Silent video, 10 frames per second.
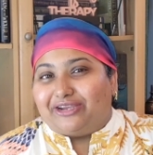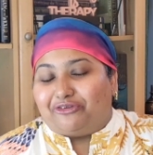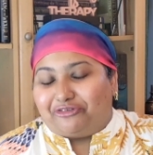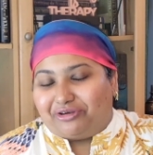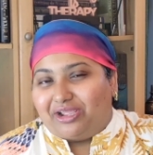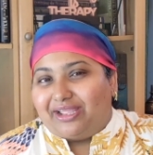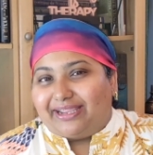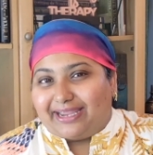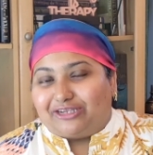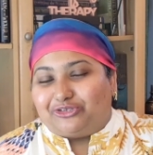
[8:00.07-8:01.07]
keen on
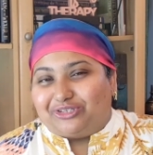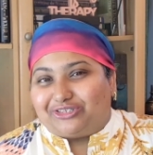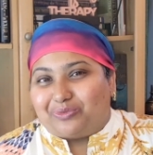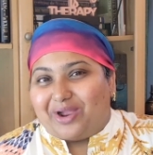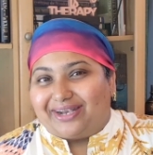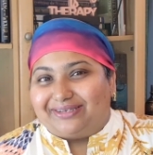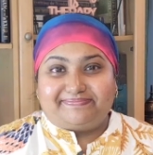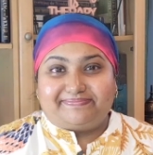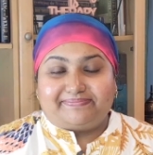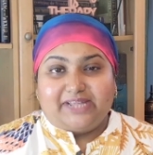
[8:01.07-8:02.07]
getting to this one.
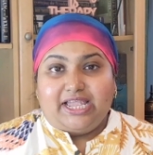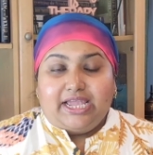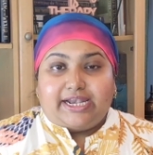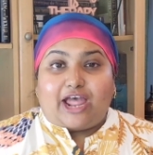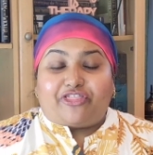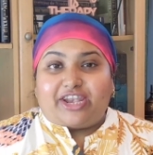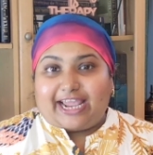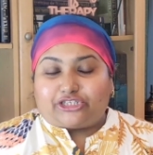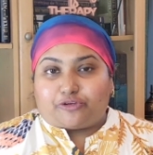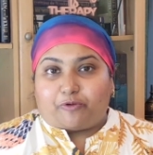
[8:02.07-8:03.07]
Now, the
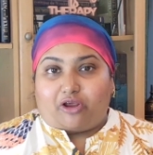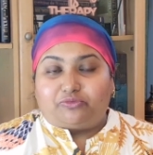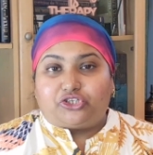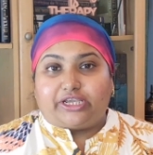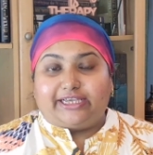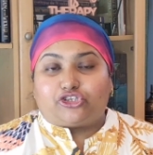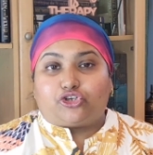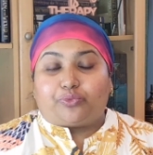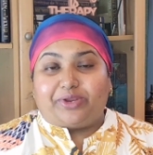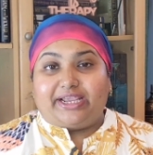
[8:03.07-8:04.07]
next prompt is
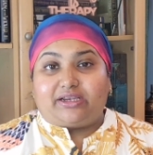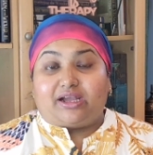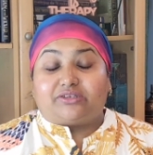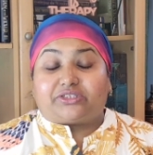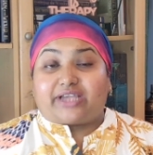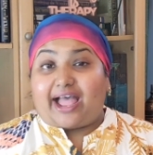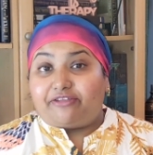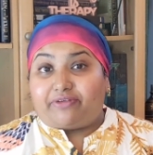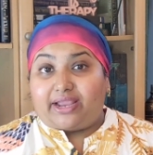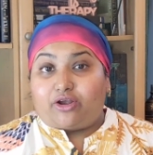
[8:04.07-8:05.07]
to read a
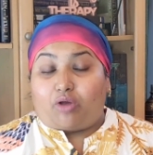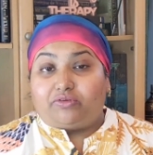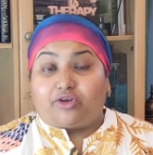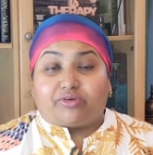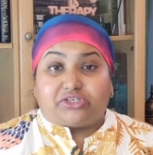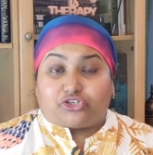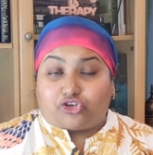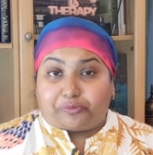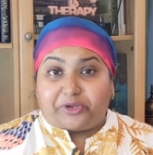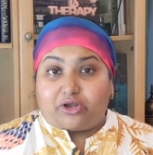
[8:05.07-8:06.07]
sci-fi novel or a
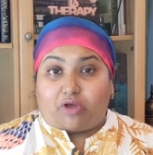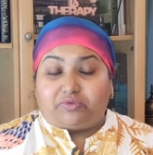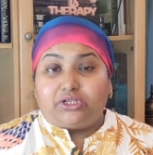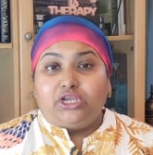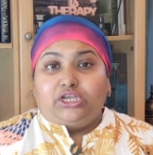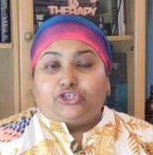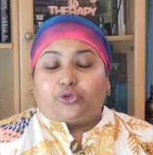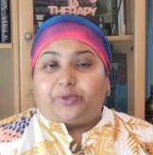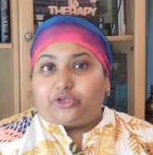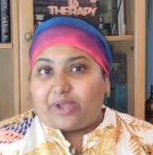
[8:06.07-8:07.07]
dystopian novel.
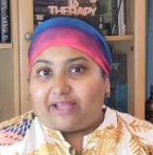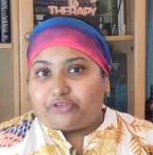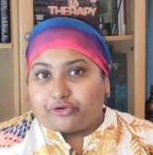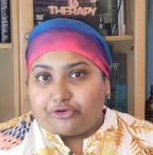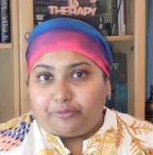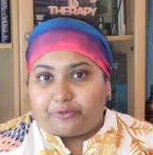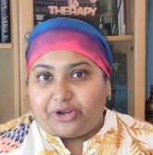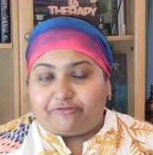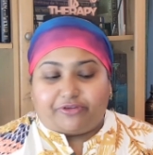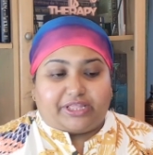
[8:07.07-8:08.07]
So we do have the group
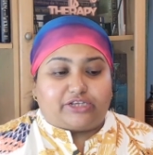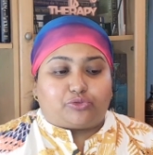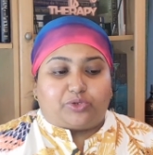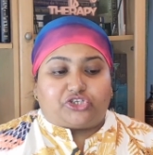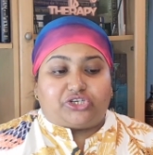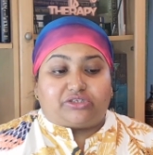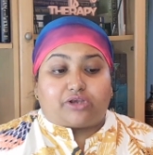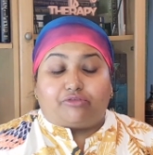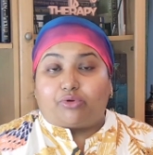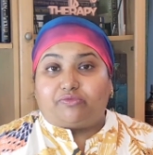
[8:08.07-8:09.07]
read for this, which is
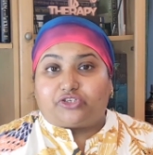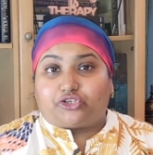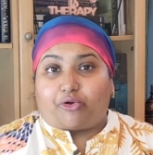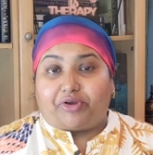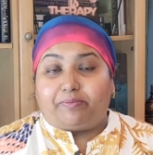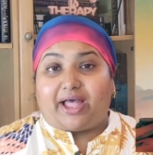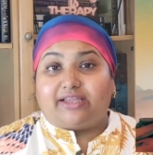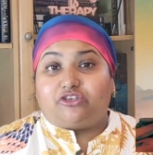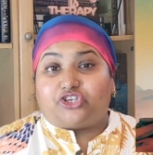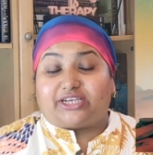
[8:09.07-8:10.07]
A Rover Story by
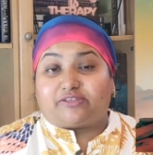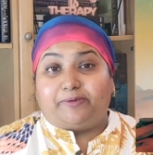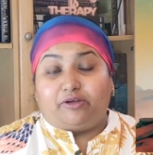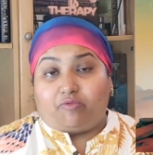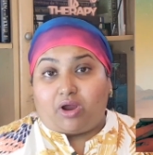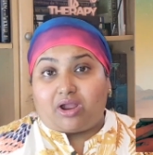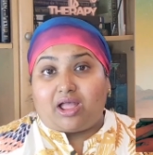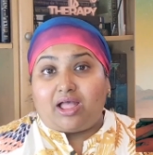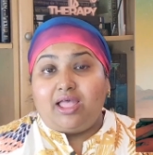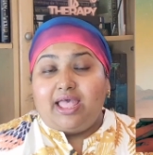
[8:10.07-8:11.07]
Jasmine
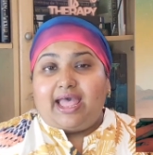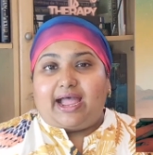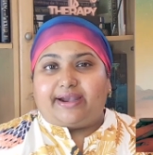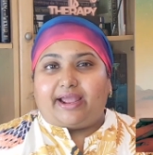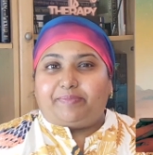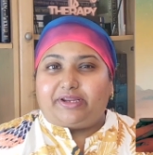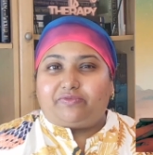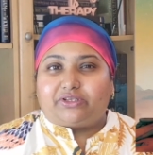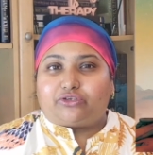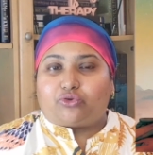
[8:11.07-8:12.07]
Werga. And I
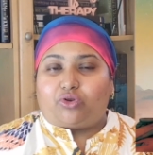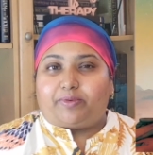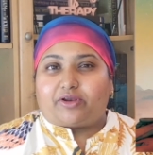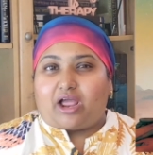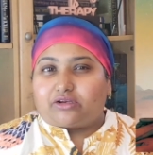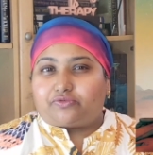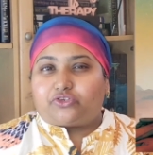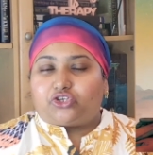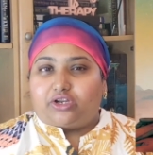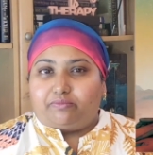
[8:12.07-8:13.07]
believe this is all about
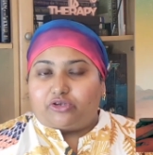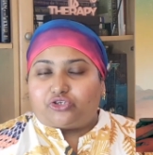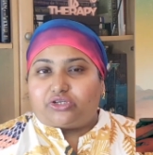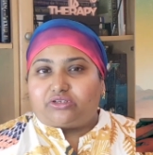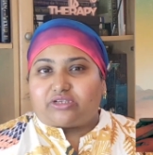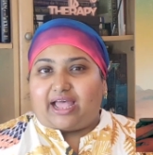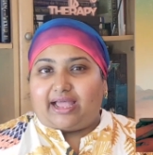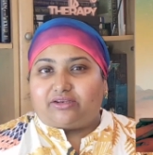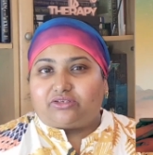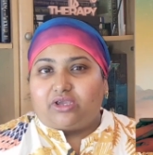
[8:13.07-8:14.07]
artificial intelligence
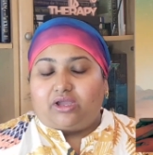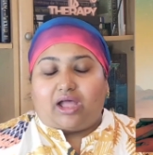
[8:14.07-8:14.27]
and